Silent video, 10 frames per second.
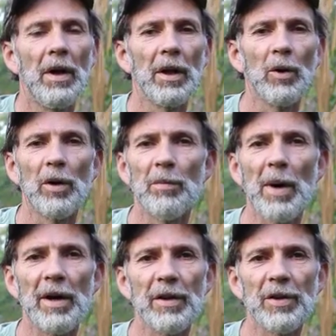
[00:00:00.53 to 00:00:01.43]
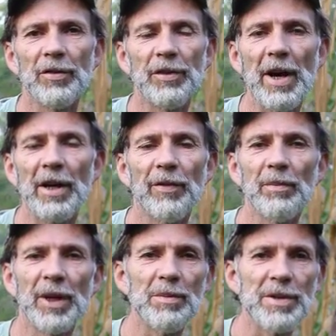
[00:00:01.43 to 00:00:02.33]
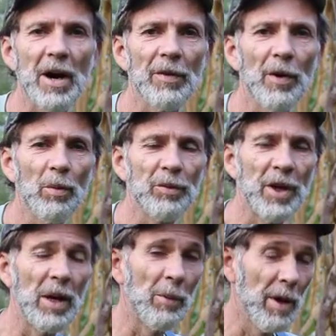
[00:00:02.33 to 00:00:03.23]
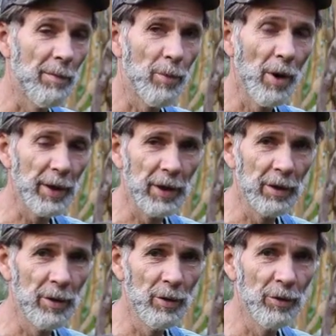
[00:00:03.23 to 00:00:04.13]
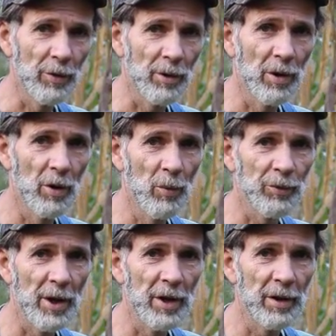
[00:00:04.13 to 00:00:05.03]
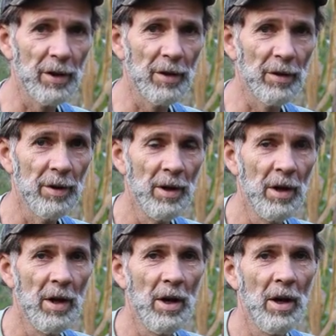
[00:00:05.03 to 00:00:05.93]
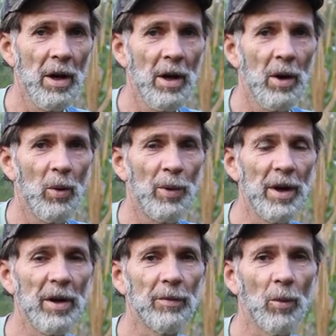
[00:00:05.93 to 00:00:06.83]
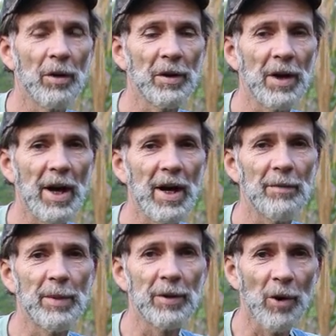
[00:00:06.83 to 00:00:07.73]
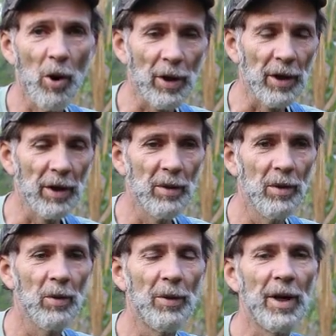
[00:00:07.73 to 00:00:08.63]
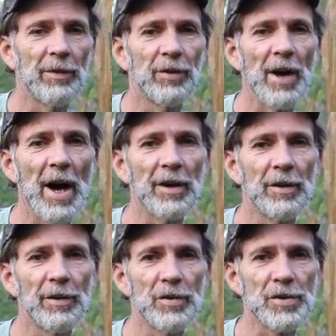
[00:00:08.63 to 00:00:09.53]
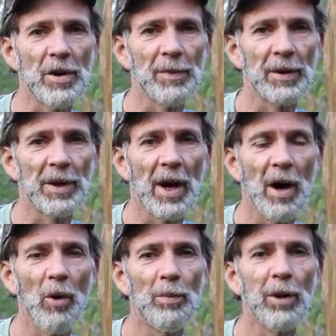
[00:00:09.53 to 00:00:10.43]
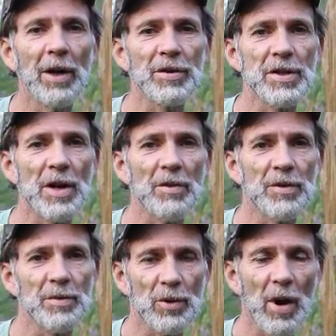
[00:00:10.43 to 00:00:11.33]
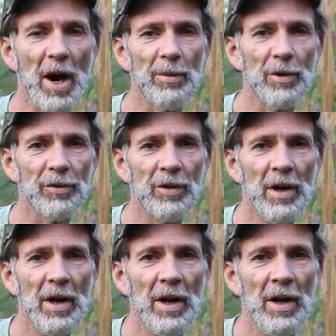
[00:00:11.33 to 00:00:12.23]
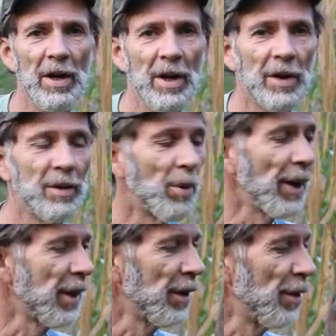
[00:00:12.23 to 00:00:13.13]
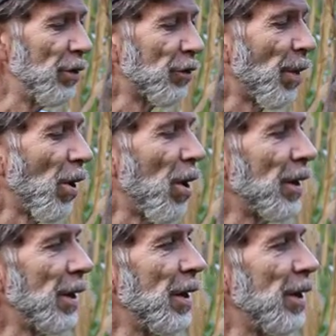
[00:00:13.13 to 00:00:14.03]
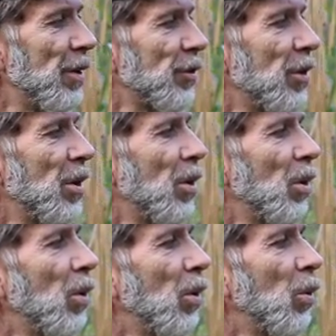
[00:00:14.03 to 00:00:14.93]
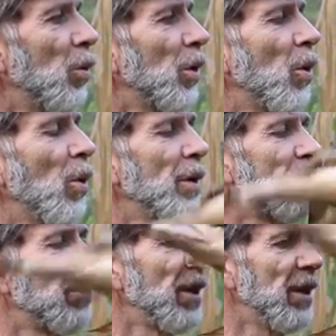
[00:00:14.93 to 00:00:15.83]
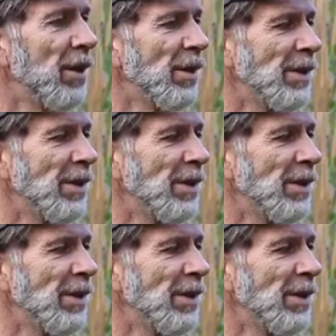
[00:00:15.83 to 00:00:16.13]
Hello everybody, this is Danny from Deep South Homestead. We have breaking news on our homestead here. We have, Wanda and I have been talking. We have decided to do something and I hope blesses our subscribers. The breaking news part is we're going to be